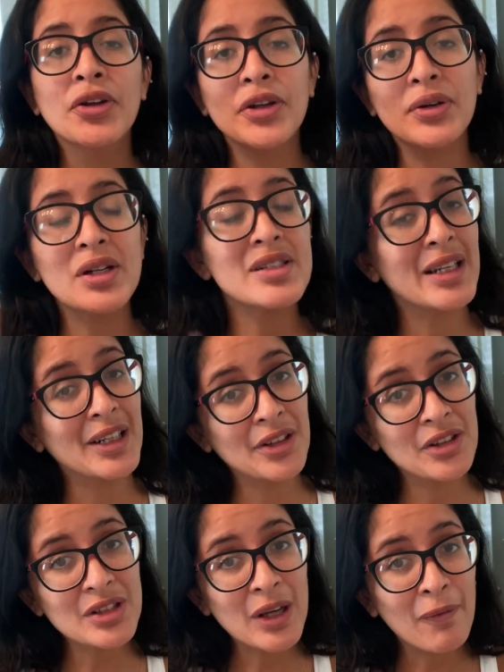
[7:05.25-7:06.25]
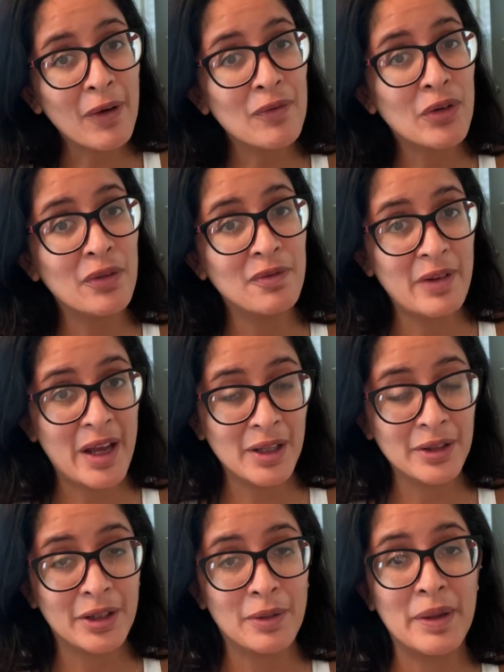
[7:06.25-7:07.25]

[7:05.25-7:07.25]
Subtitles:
you are setting yourself up for failure,